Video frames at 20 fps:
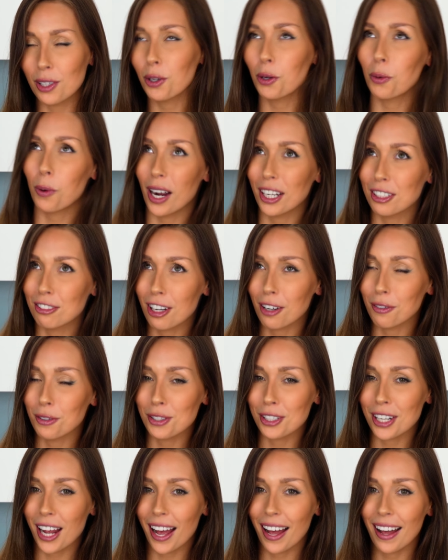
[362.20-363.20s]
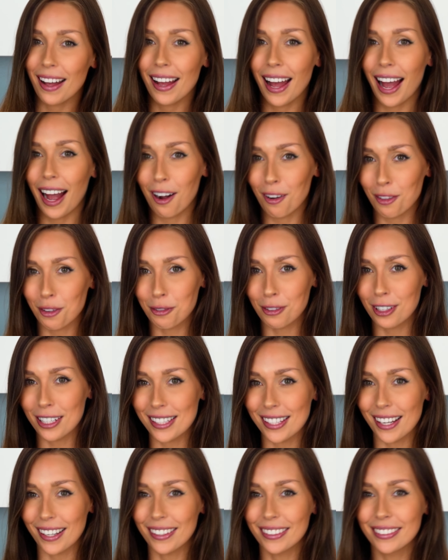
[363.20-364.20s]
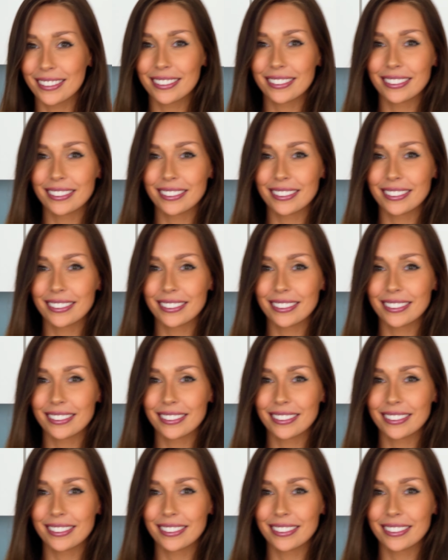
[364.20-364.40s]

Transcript: they're not quite truffles yet, out of the freezer.